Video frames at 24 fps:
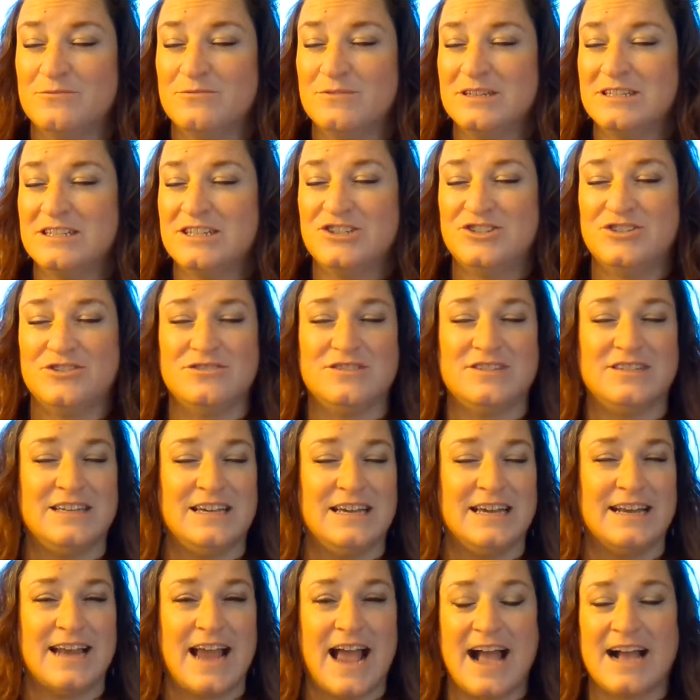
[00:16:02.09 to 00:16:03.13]
really
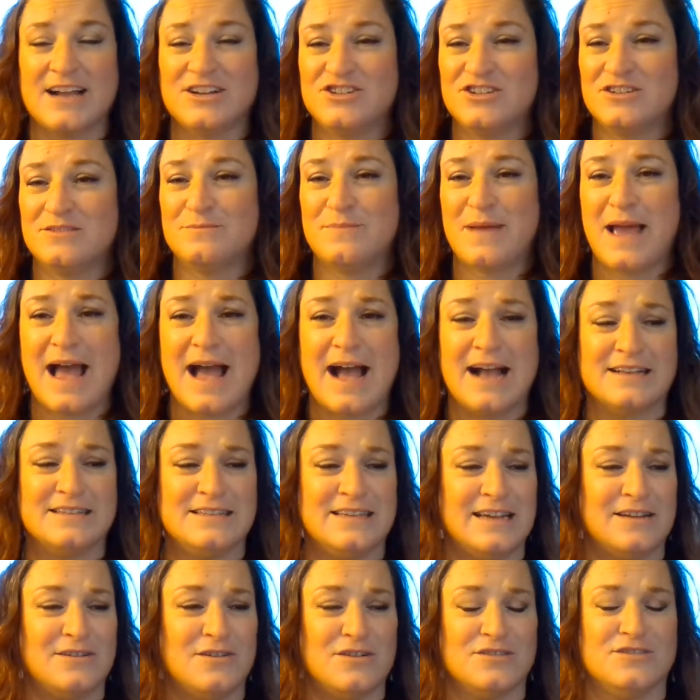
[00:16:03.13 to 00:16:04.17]
juicy and action-packed
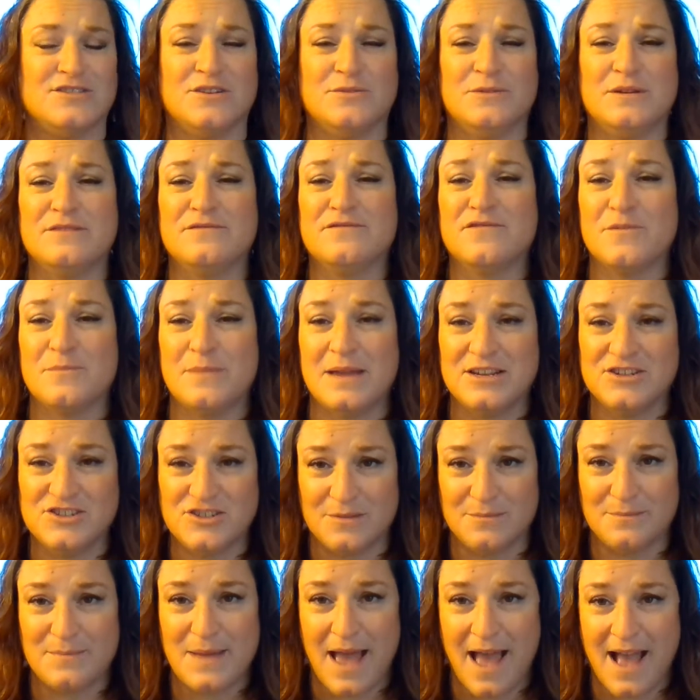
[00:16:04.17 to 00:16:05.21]
and also
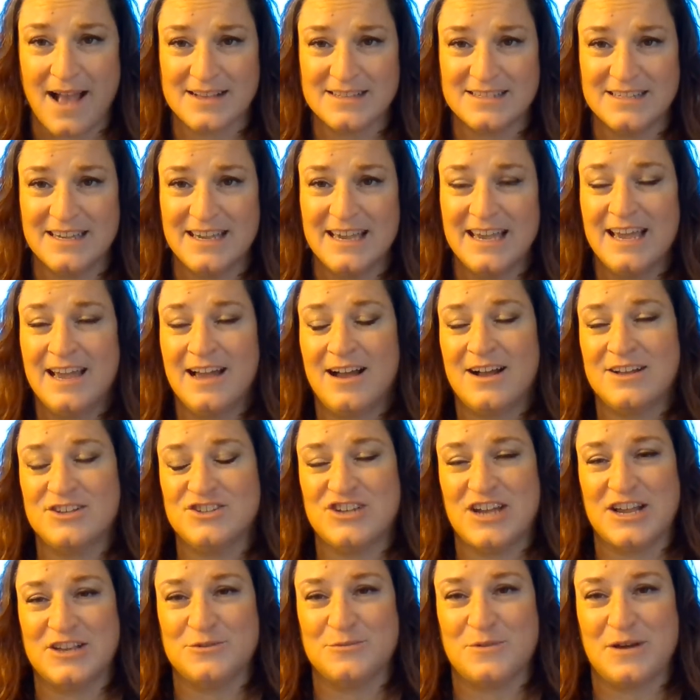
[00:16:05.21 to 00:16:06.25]
information-packed on
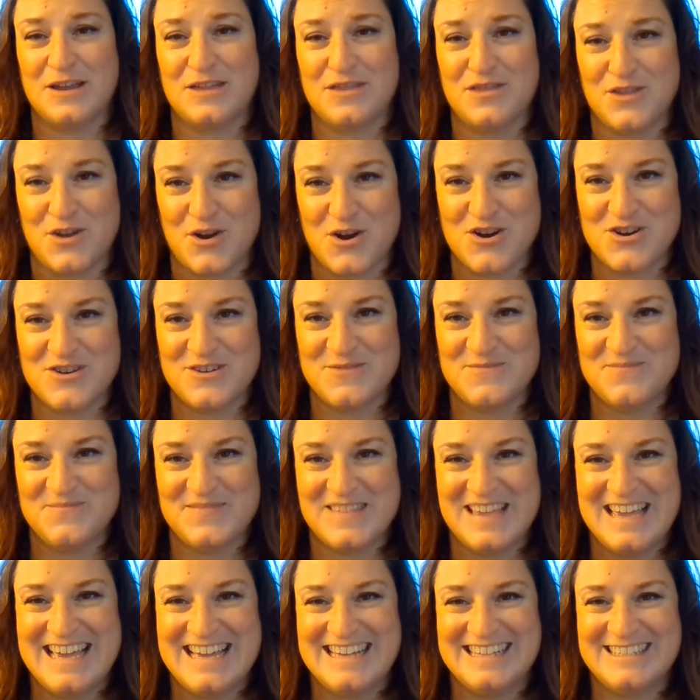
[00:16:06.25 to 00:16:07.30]
January 3rd.
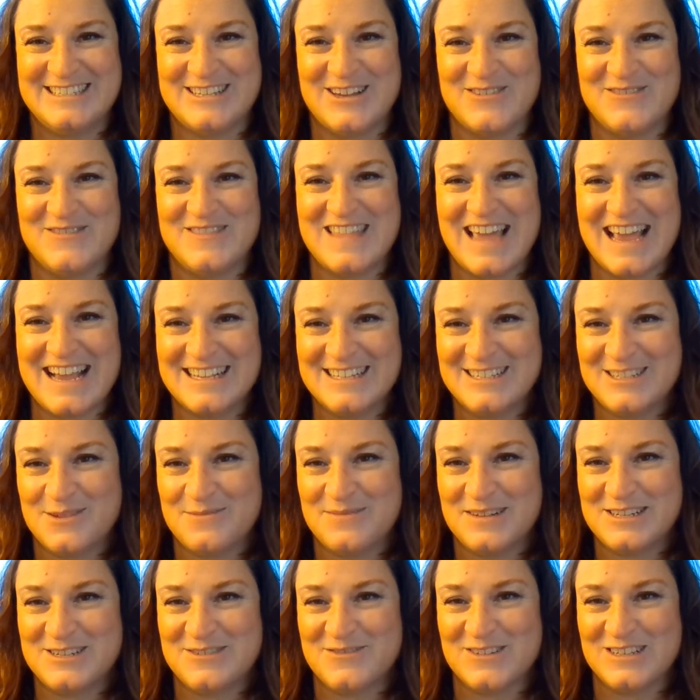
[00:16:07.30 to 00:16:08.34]
So thanks so
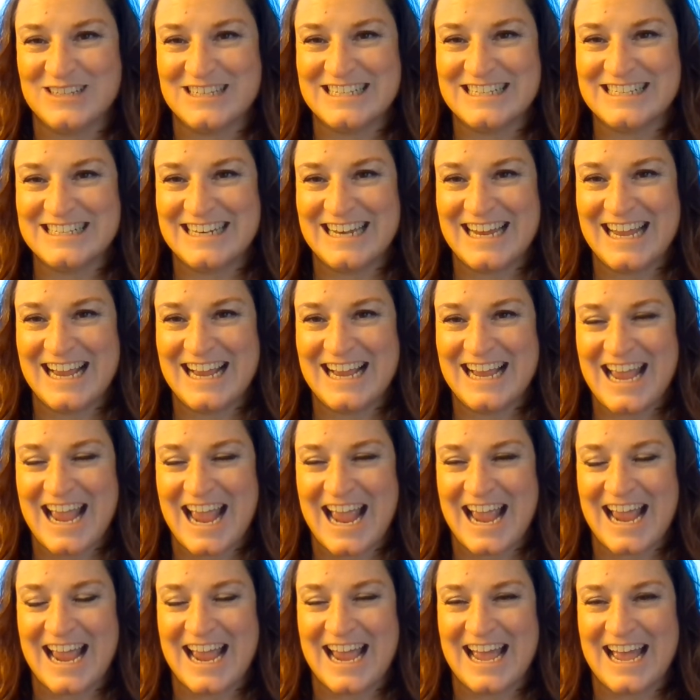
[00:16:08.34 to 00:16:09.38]
much for listening,
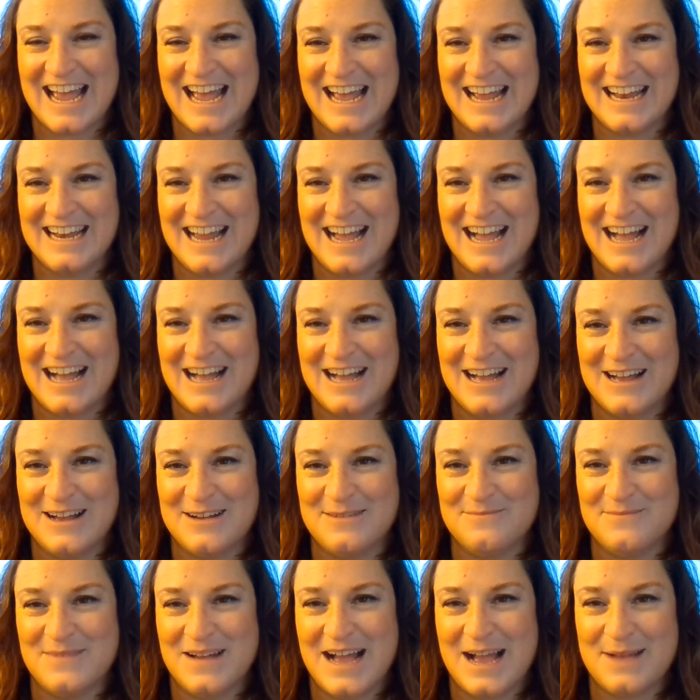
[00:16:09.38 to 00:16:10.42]
and
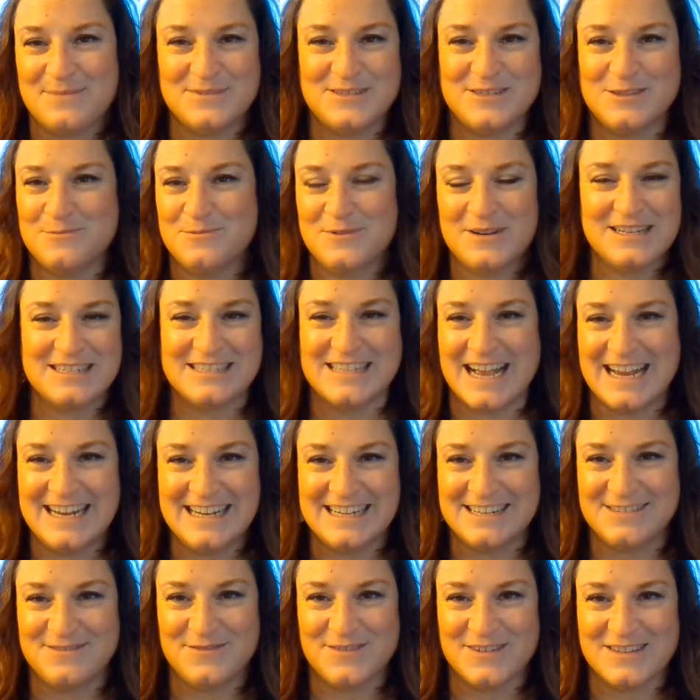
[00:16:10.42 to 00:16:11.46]
I'm super
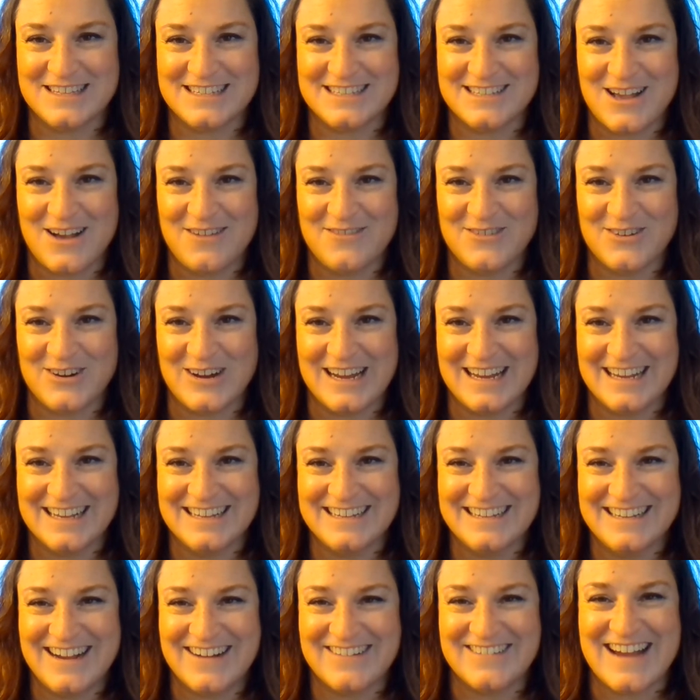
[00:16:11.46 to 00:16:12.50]
excited for this offering.
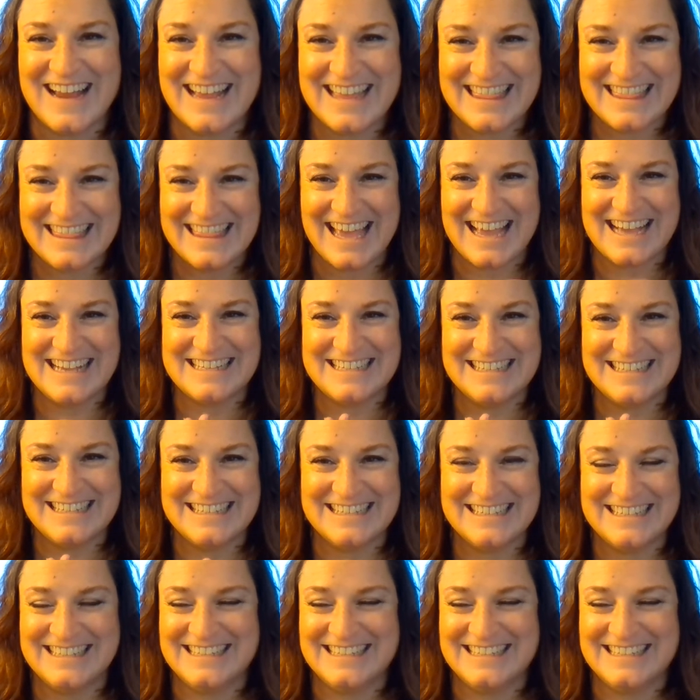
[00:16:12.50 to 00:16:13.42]
All right, thanks.